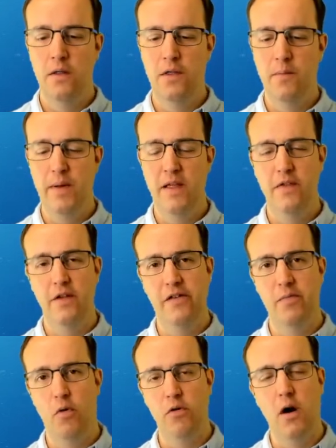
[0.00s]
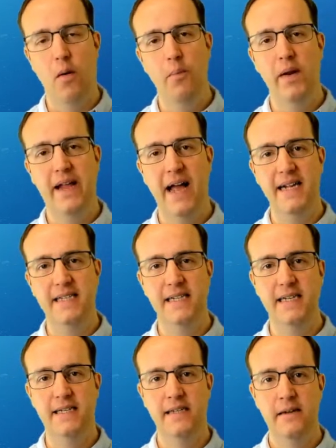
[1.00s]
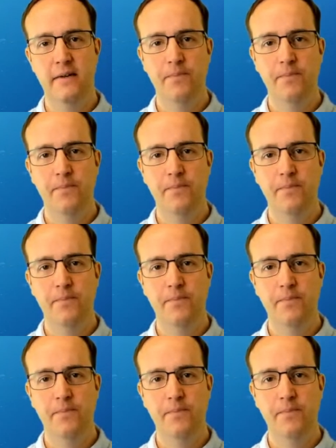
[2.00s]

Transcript: The bit that's more complicated